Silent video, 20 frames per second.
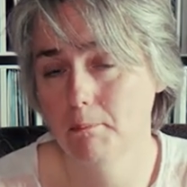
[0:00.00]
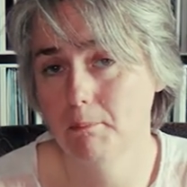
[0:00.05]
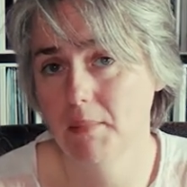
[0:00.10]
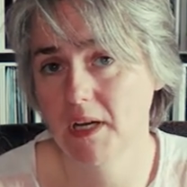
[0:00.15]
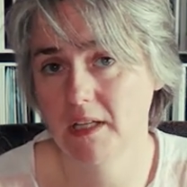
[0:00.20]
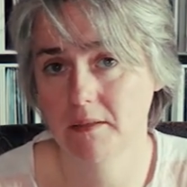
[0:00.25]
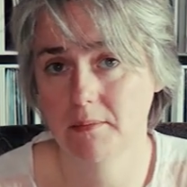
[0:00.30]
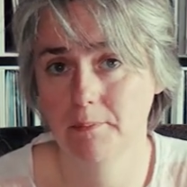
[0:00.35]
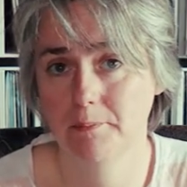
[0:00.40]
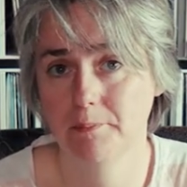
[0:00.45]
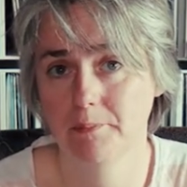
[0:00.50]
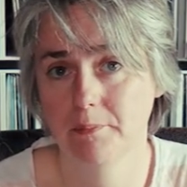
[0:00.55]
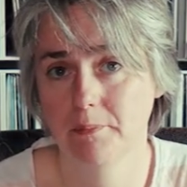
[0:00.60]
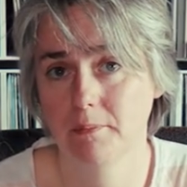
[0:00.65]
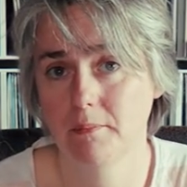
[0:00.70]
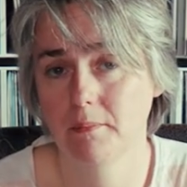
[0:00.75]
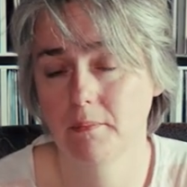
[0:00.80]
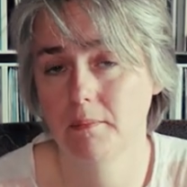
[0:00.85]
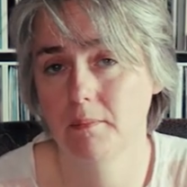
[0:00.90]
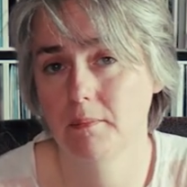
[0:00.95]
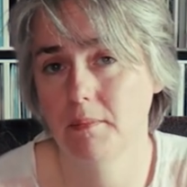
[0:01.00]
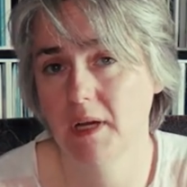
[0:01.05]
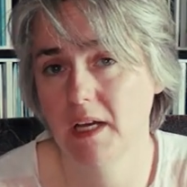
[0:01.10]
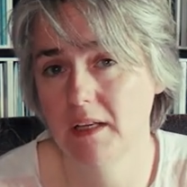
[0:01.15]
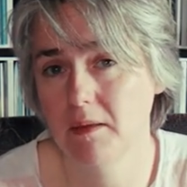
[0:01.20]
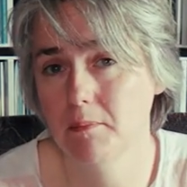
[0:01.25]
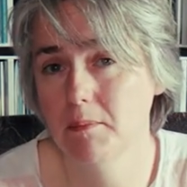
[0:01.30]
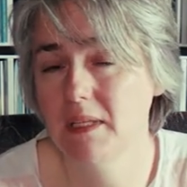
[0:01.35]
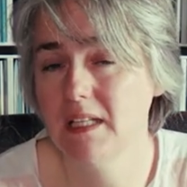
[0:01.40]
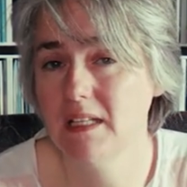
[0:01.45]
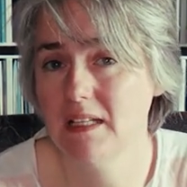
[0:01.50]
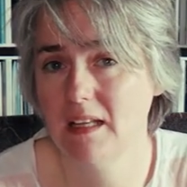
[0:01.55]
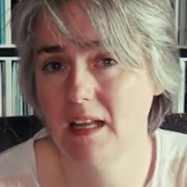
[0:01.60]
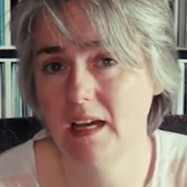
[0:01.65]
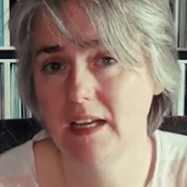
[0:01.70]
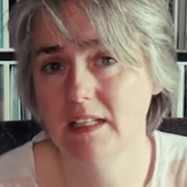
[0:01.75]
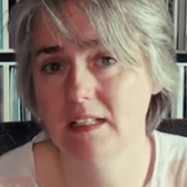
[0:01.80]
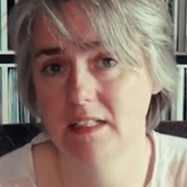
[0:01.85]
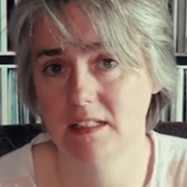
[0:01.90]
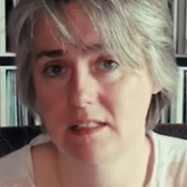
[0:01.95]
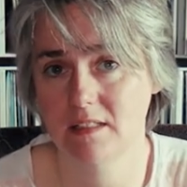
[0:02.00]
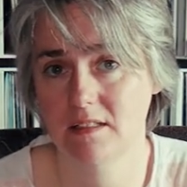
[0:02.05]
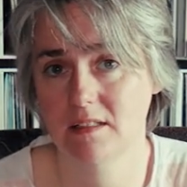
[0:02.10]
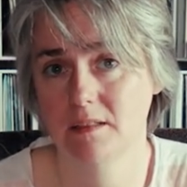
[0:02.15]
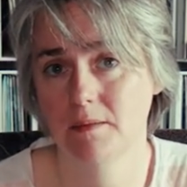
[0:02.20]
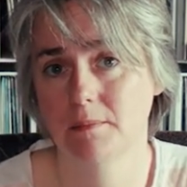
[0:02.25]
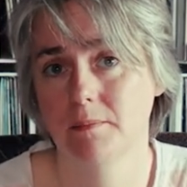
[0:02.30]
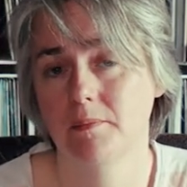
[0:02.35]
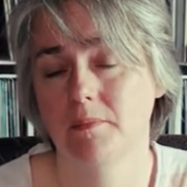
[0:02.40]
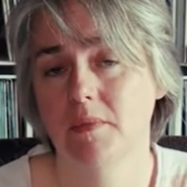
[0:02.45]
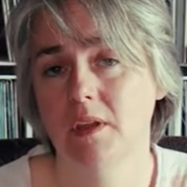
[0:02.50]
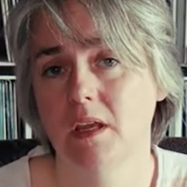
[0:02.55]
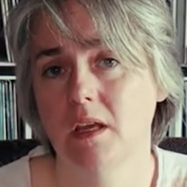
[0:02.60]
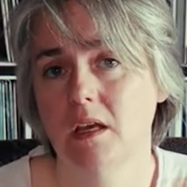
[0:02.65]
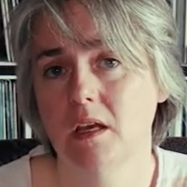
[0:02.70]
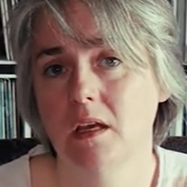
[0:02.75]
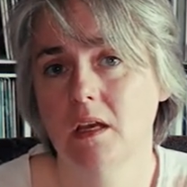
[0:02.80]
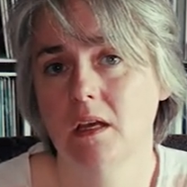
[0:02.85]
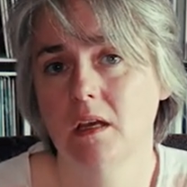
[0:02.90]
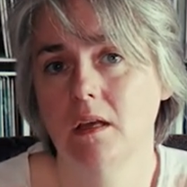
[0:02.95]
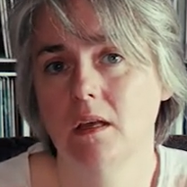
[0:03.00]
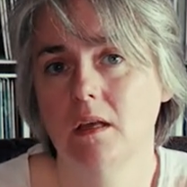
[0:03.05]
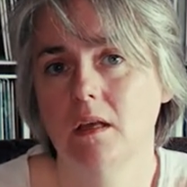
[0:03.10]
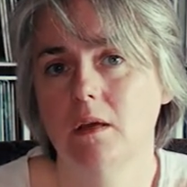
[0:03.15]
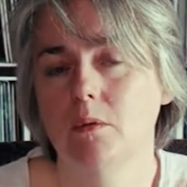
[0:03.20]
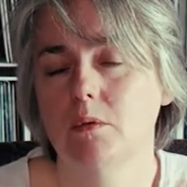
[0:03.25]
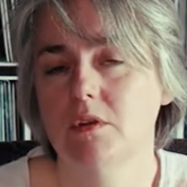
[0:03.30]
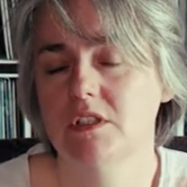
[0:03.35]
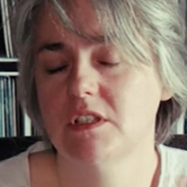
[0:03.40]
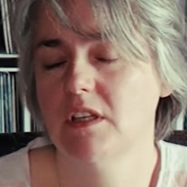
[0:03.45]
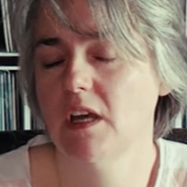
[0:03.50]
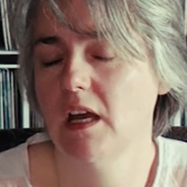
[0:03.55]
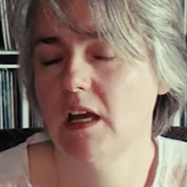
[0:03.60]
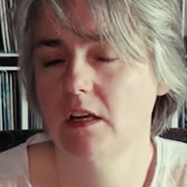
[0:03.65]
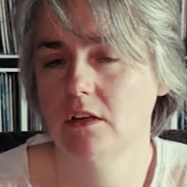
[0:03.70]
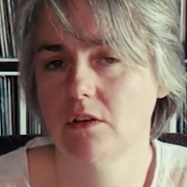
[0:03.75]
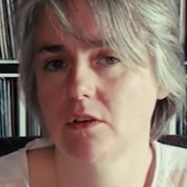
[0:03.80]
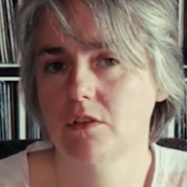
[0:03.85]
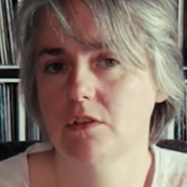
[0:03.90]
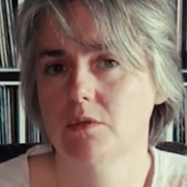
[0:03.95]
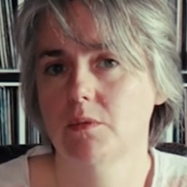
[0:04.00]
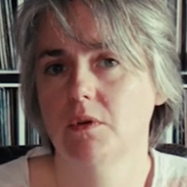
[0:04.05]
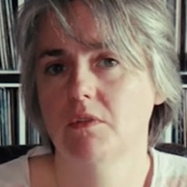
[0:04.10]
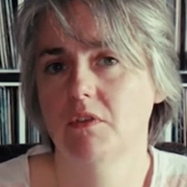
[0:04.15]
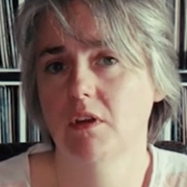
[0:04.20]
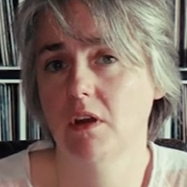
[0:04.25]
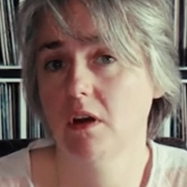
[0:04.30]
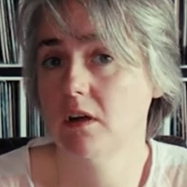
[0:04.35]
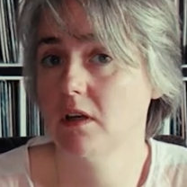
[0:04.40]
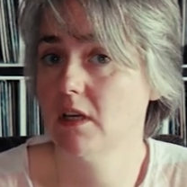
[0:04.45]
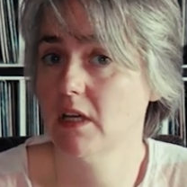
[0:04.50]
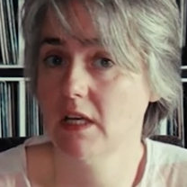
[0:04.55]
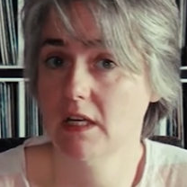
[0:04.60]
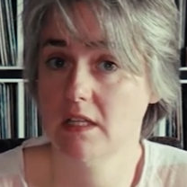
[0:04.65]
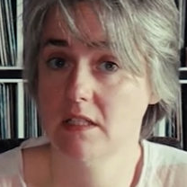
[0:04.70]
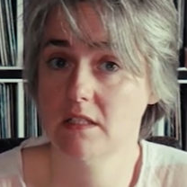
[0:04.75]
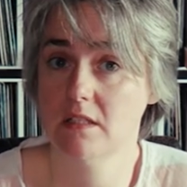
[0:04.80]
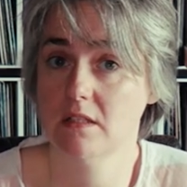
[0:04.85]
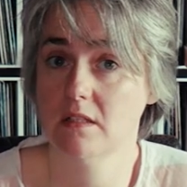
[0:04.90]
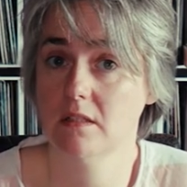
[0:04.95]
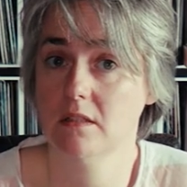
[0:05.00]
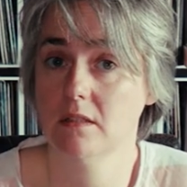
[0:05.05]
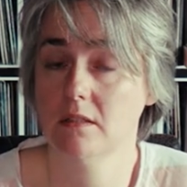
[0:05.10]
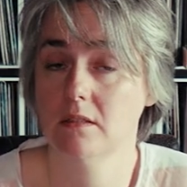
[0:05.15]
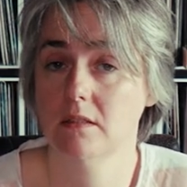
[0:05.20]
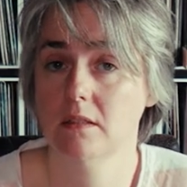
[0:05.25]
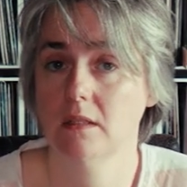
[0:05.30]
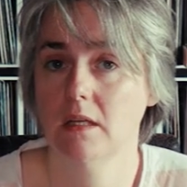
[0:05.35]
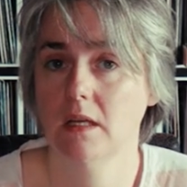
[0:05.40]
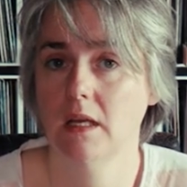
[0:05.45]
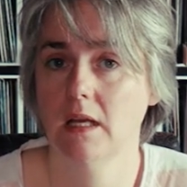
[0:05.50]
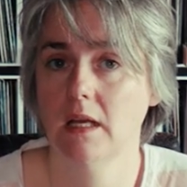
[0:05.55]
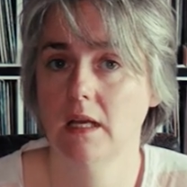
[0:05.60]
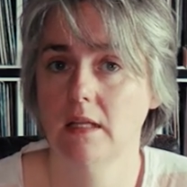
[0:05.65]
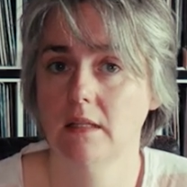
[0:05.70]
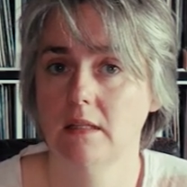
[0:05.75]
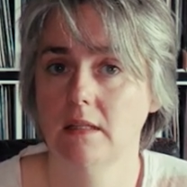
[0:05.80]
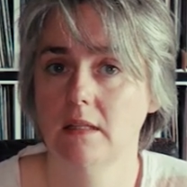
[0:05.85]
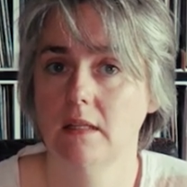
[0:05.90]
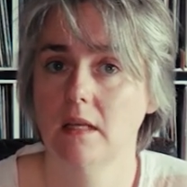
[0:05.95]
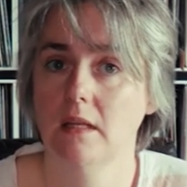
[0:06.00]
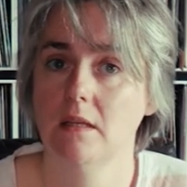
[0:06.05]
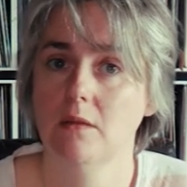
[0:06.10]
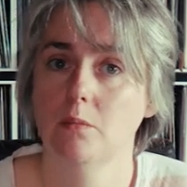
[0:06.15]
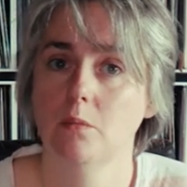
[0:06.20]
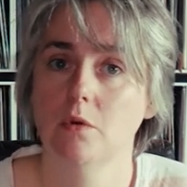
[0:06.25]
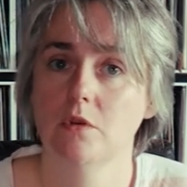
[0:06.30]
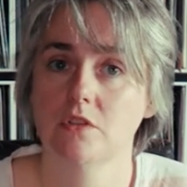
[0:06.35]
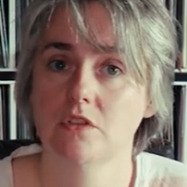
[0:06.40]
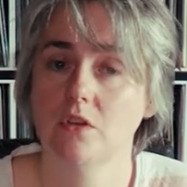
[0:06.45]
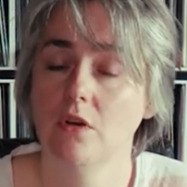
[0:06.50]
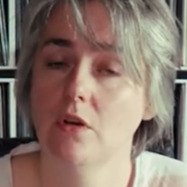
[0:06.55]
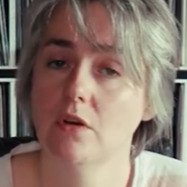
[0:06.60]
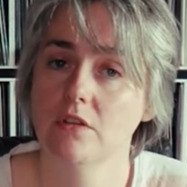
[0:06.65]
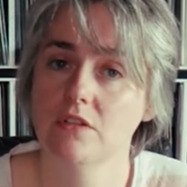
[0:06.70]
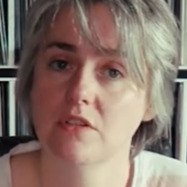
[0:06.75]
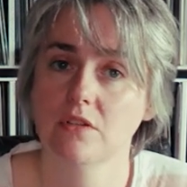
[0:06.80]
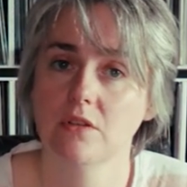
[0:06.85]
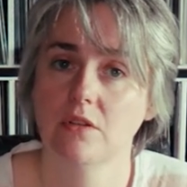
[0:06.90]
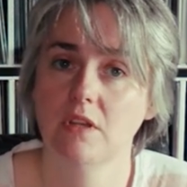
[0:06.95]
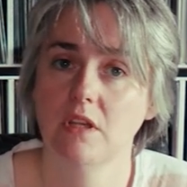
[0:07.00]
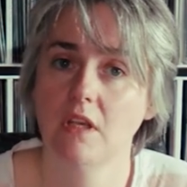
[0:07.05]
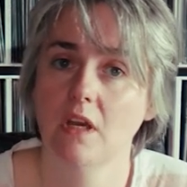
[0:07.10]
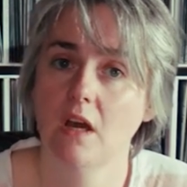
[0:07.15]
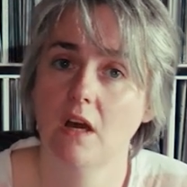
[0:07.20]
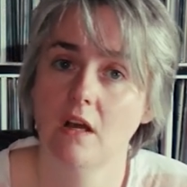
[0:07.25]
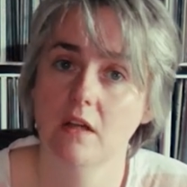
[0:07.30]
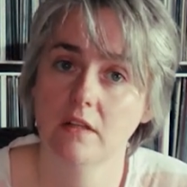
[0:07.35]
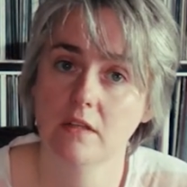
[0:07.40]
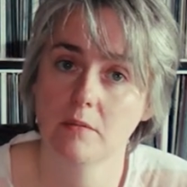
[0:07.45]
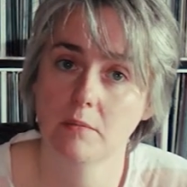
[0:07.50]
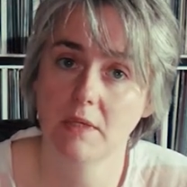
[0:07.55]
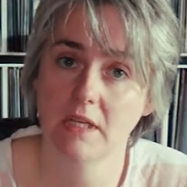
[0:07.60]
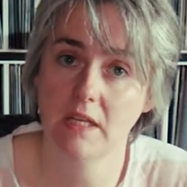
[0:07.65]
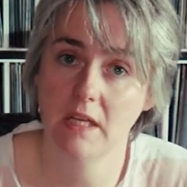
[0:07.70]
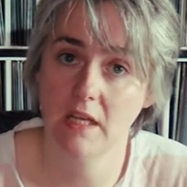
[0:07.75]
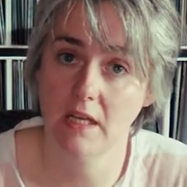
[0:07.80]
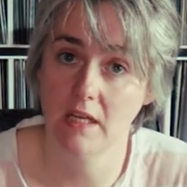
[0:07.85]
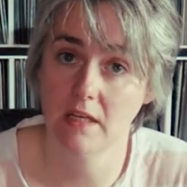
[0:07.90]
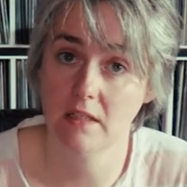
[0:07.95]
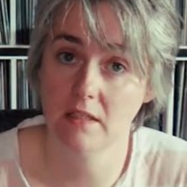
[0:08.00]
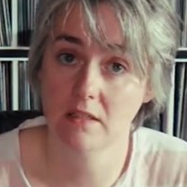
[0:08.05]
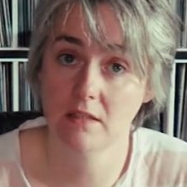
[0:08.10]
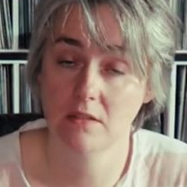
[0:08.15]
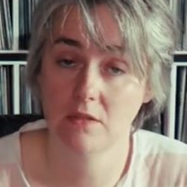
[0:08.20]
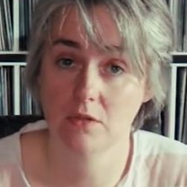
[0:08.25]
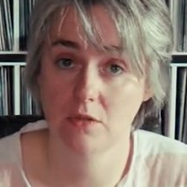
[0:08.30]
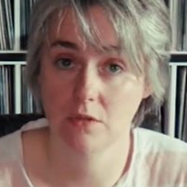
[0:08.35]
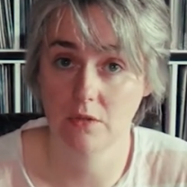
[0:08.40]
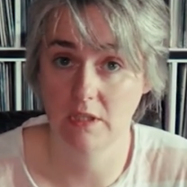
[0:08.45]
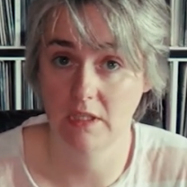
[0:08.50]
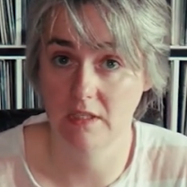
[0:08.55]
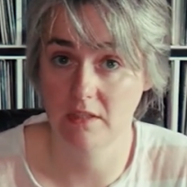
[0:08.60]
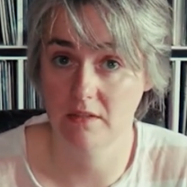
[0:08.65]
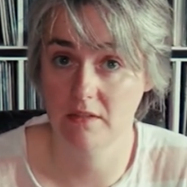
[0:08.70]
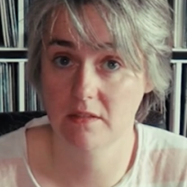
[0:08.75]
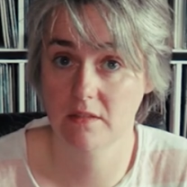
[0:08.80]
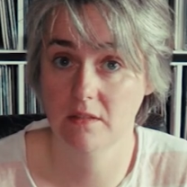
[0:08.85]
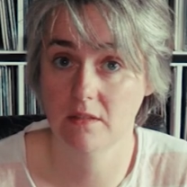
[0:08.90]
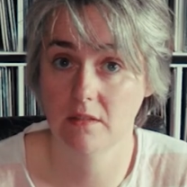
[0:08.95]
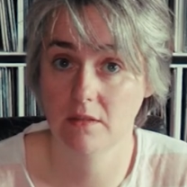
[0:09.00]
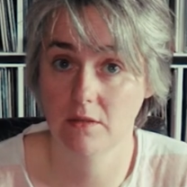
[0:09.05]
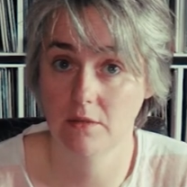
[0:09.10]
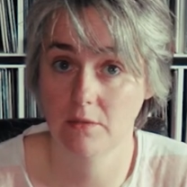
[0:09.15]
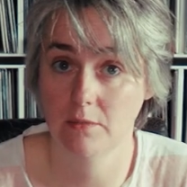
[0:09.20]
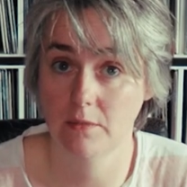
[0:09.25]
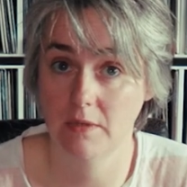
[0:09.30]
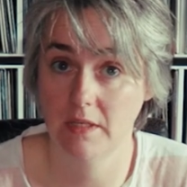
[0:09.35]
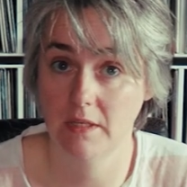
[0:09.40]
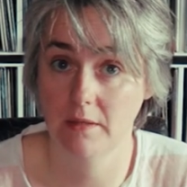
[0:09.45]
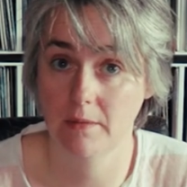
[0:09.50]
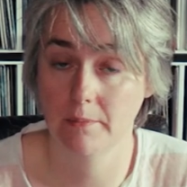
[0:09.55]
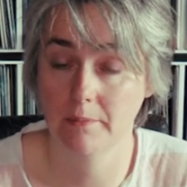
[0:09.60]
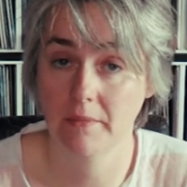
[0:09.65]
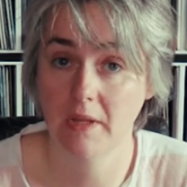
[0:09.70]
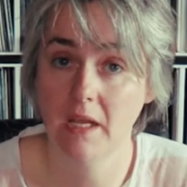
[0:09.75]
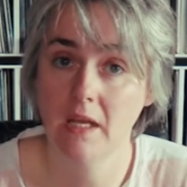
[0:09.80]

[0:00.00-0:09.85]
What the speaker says: But by the mid-90s, he was diagnosed with lung cancer, and that was also the ultimate end to his career.